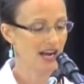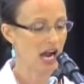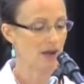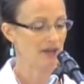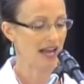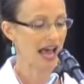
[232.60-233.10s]

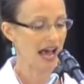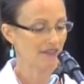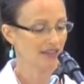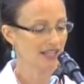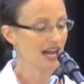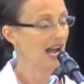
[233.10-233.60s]
I'm an
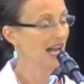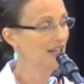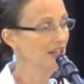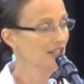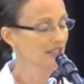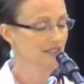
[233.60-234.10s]
avid
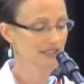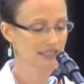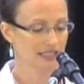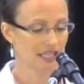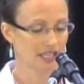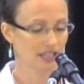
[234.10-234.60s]
hiker,
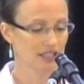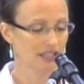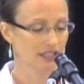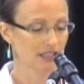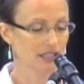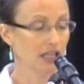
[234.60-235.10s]

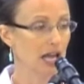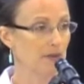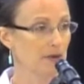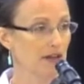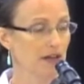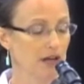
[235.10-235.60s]
skier,
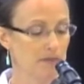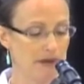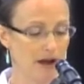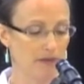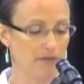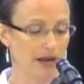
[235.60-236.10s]
climber, and
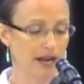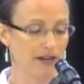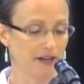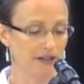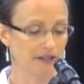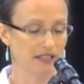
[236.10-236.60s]
mountain
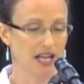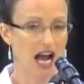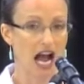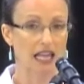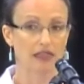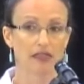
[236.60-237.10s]
biker.
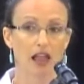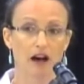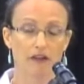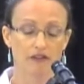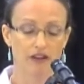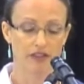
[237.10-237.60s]
I
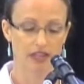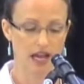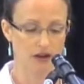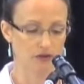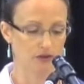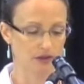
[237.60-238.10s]
love the
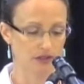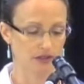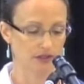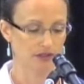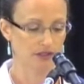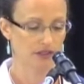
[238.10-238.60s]

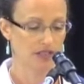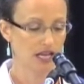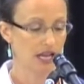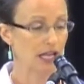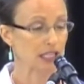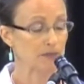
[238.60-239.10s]
outdoors.
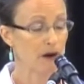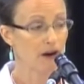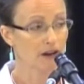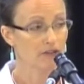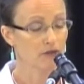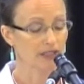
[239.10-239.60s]
It's
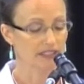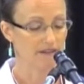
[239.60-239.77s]
part of what